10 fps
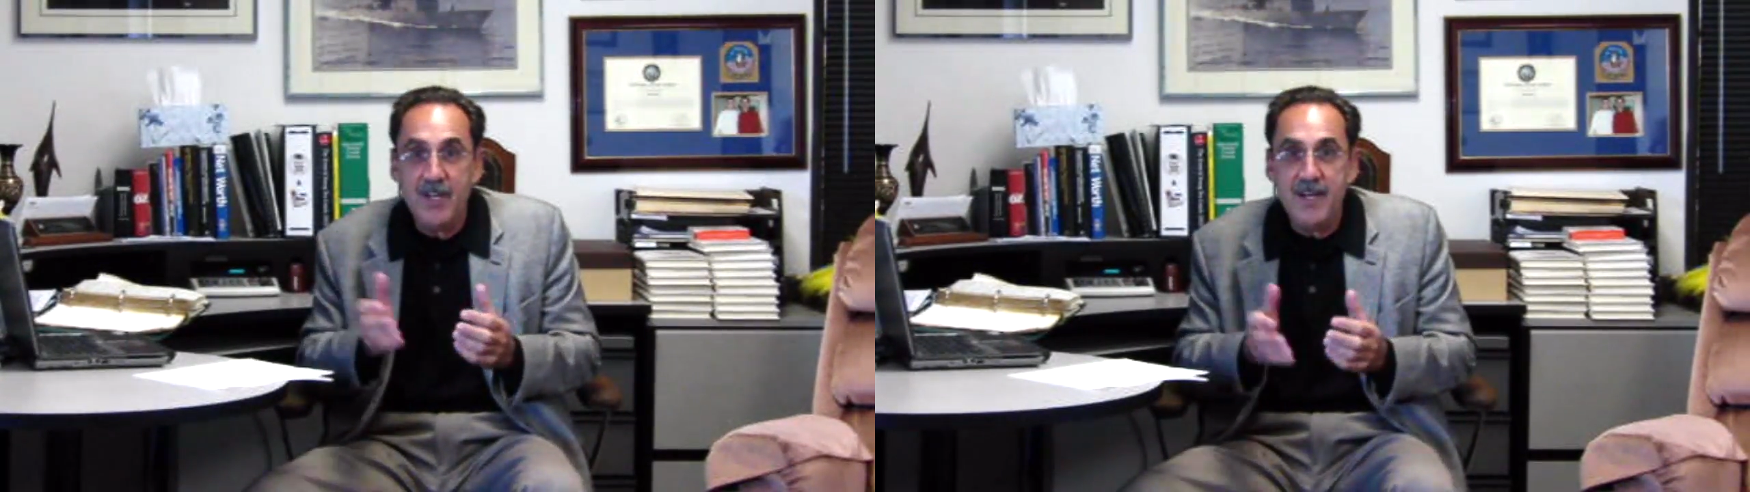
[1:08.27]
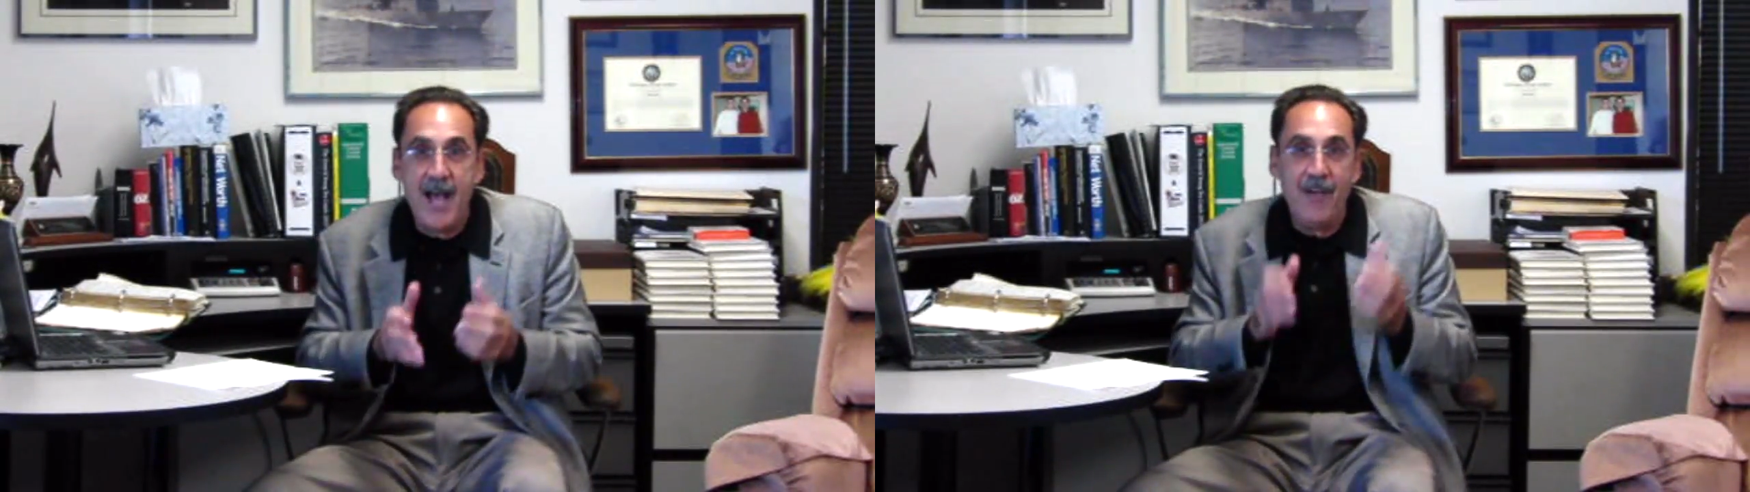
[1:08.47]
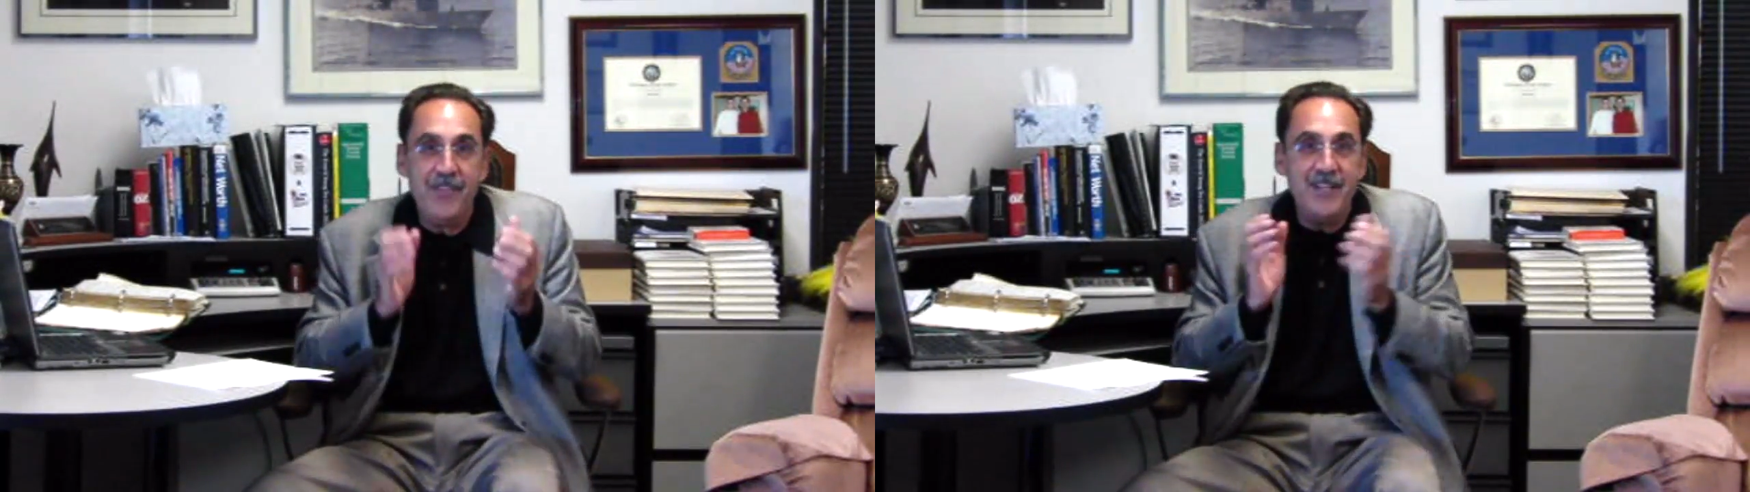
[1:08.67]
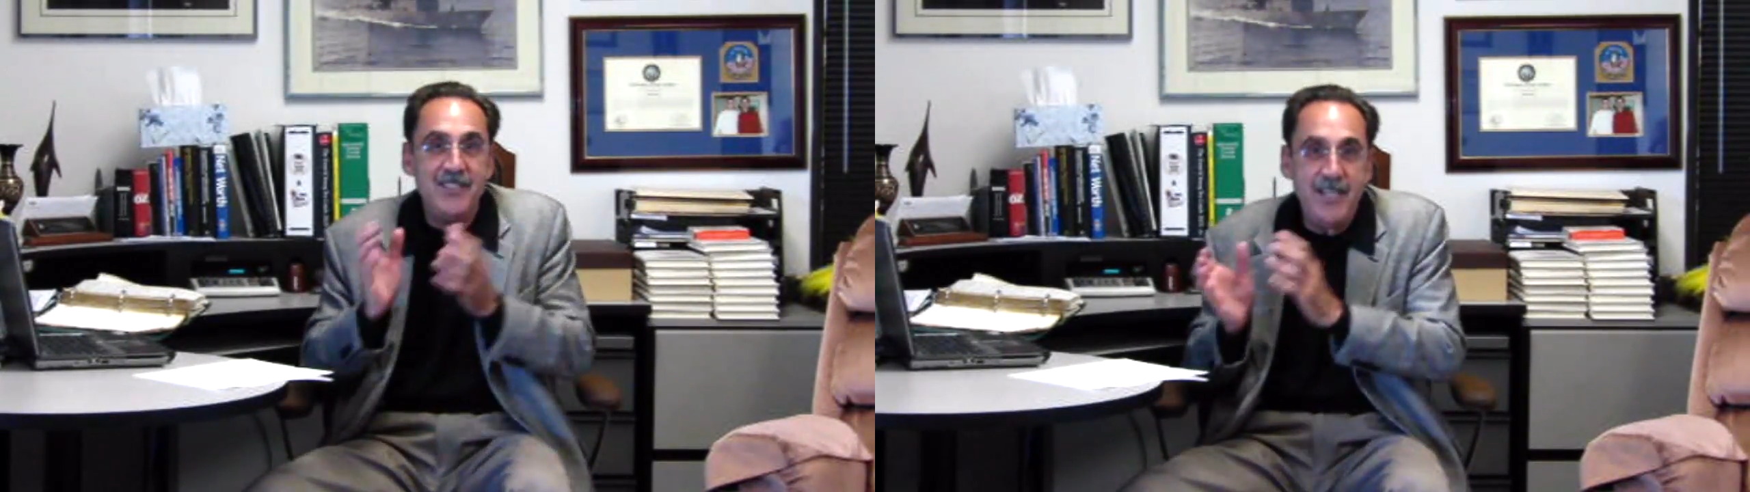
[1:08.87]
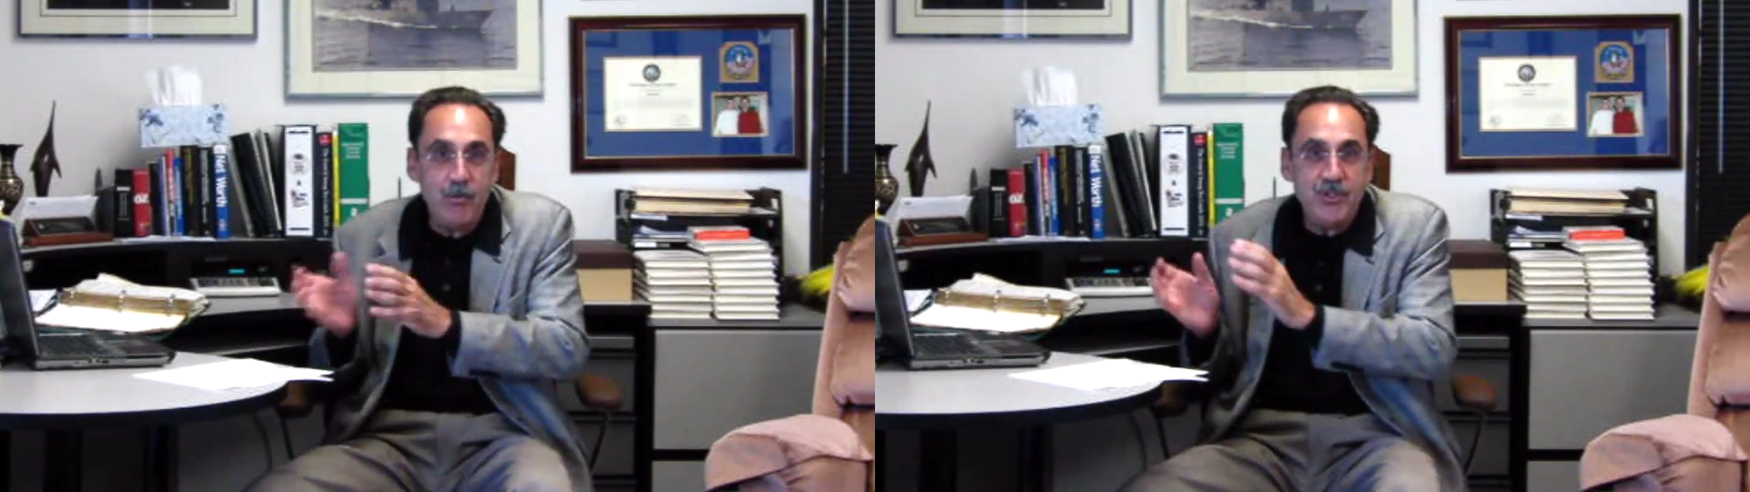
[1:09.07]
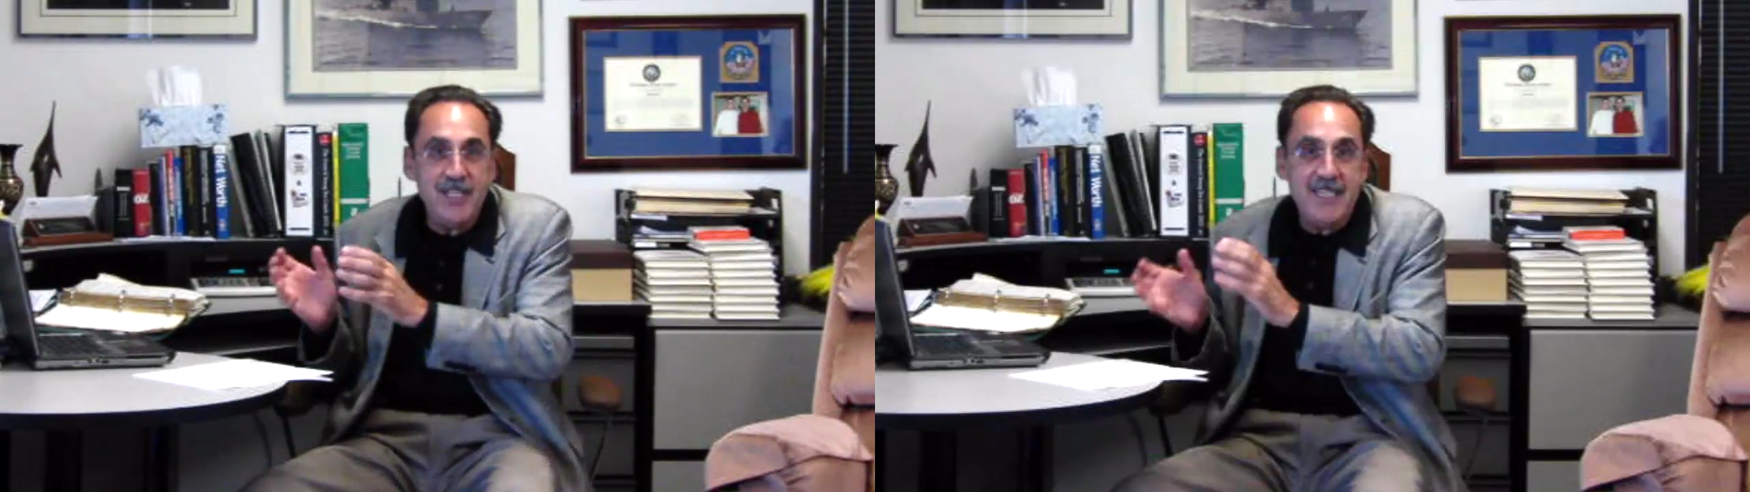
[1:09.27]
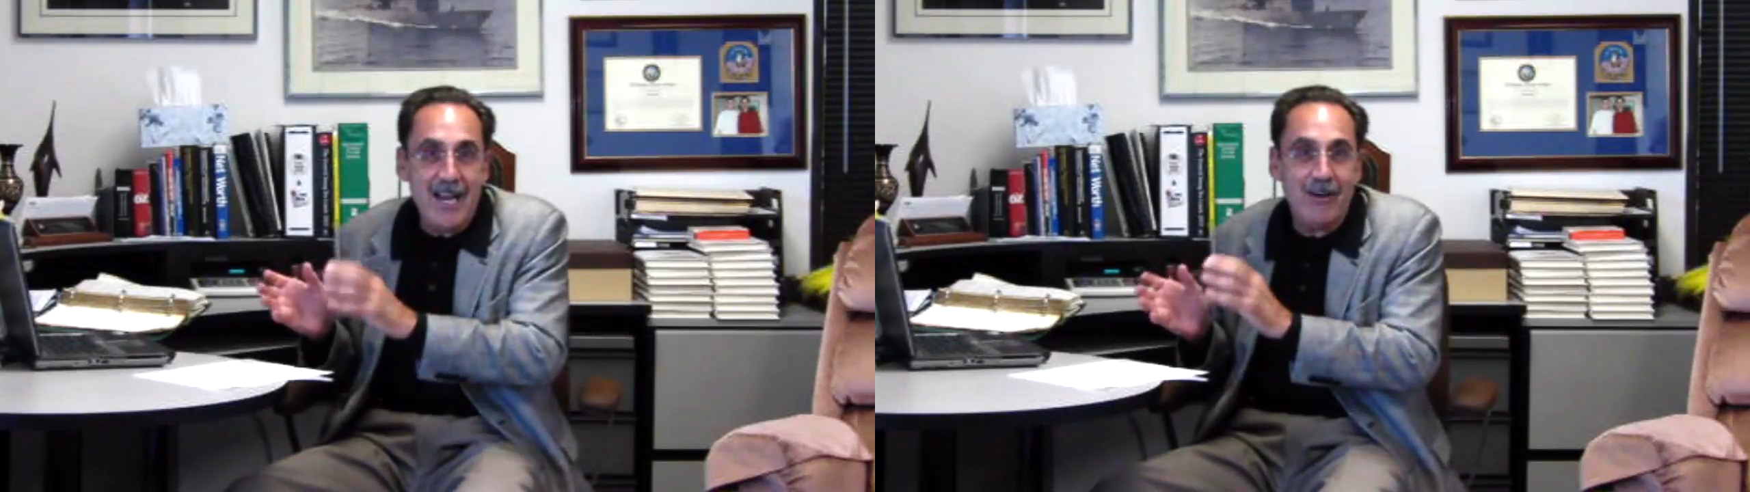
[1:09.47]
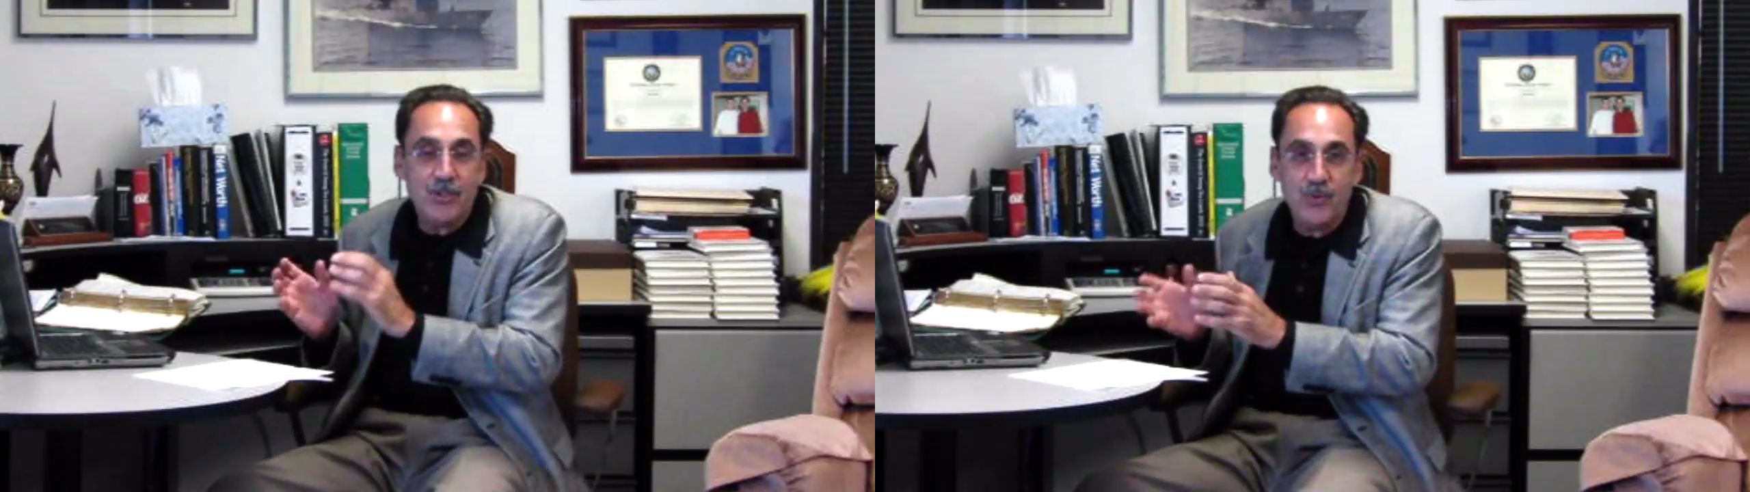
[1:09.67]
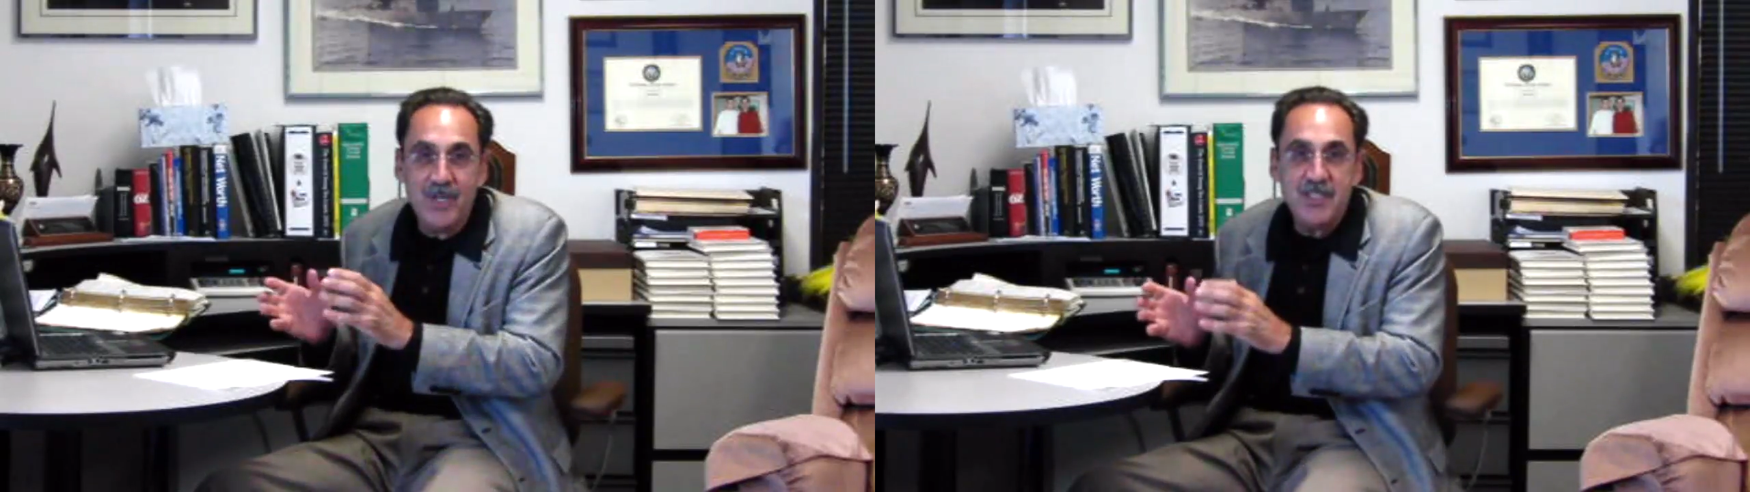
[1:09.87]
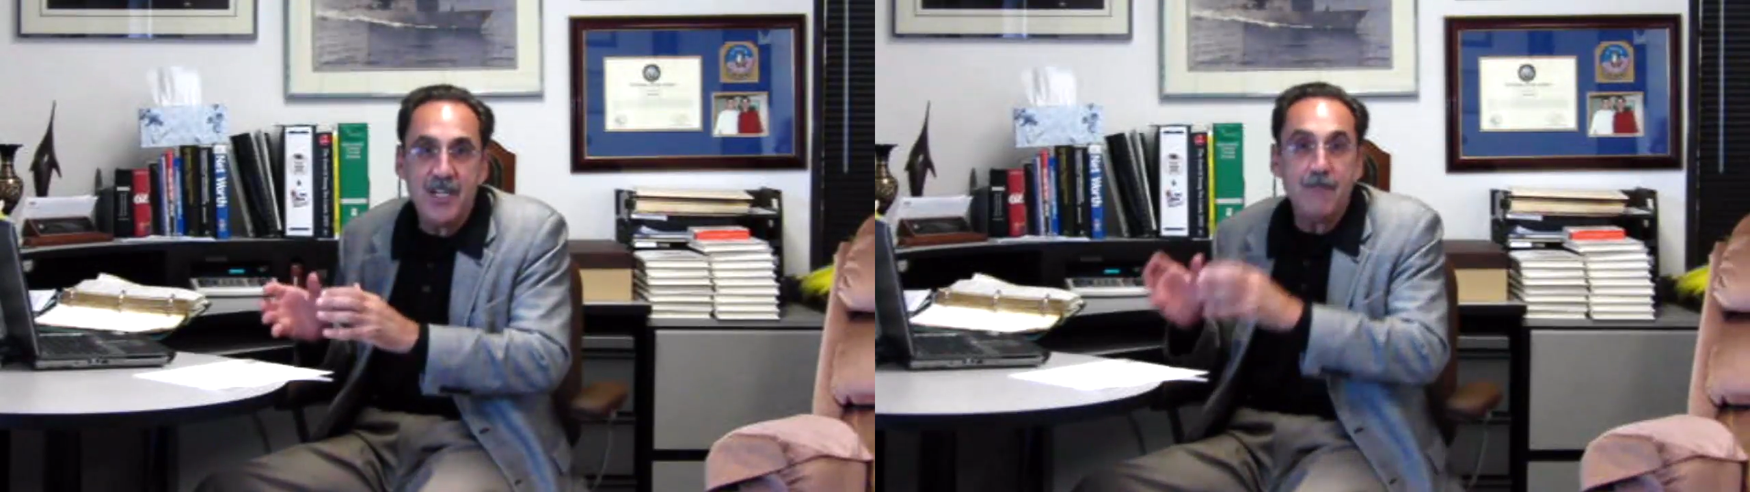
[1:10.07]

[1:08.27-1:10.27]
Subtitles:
Now, the distinguishing characteristic